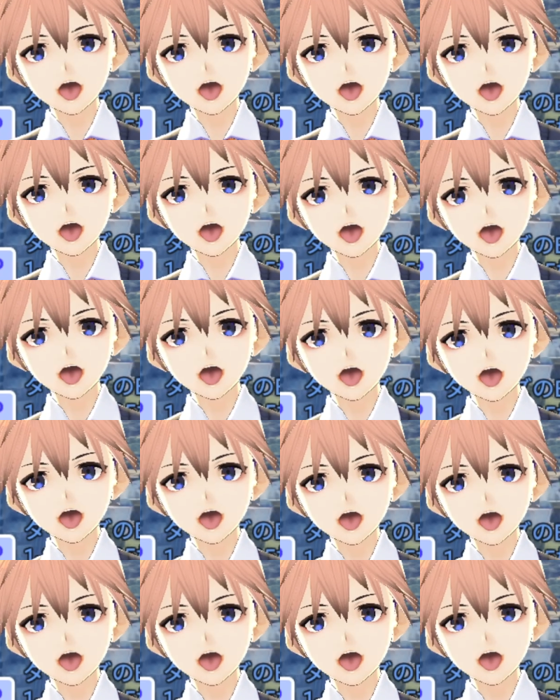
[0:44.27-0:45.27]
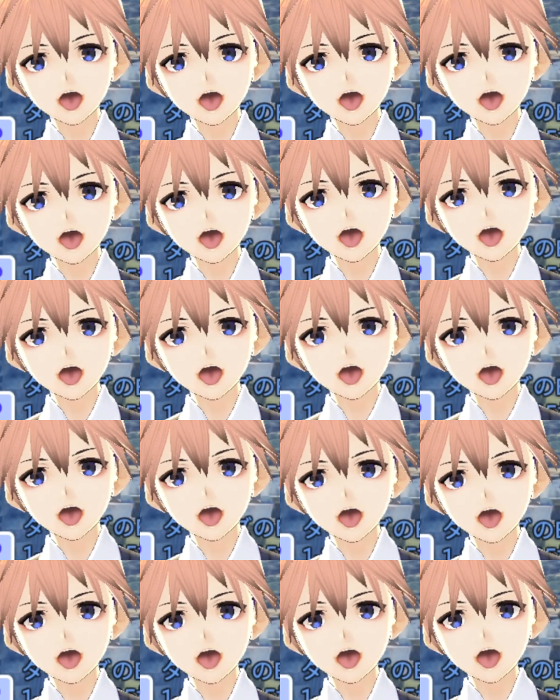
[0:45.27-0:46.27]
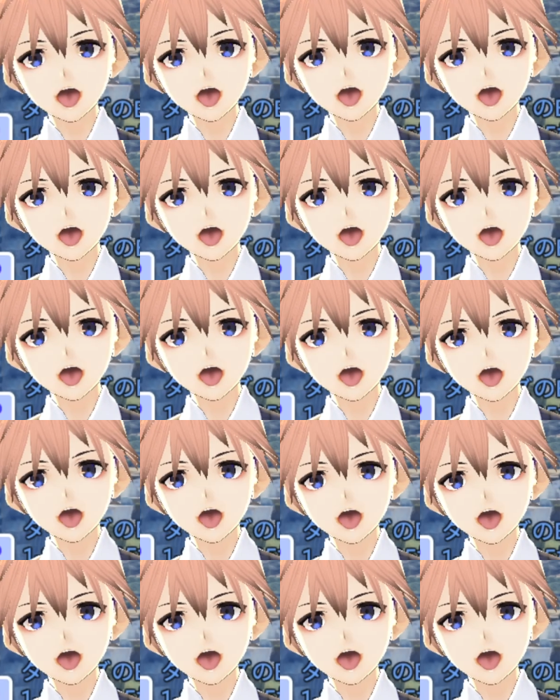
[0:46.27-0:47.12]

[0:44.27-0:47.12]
Many families visit this museum to